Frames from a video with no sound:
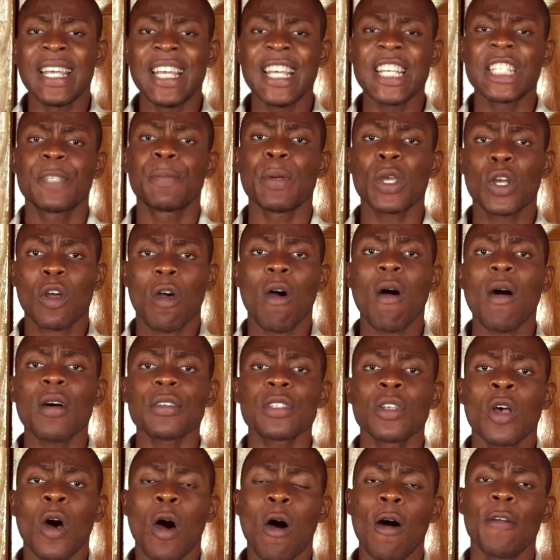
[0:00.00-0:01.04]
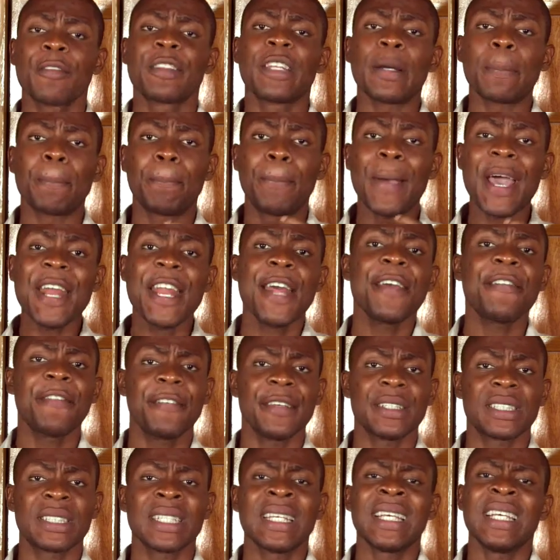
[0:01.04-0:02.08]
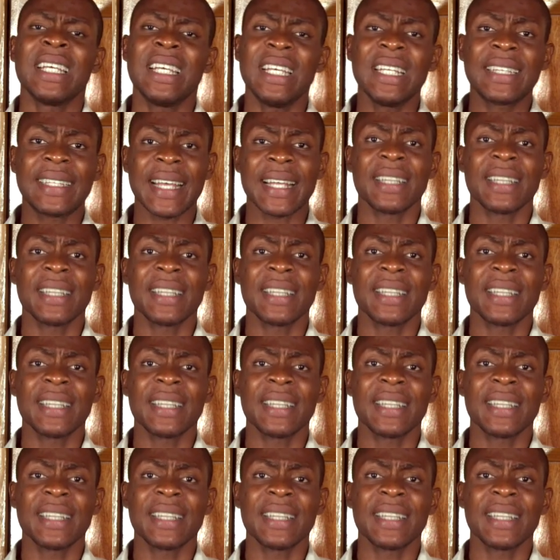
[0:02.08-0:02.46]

is because of the benefit it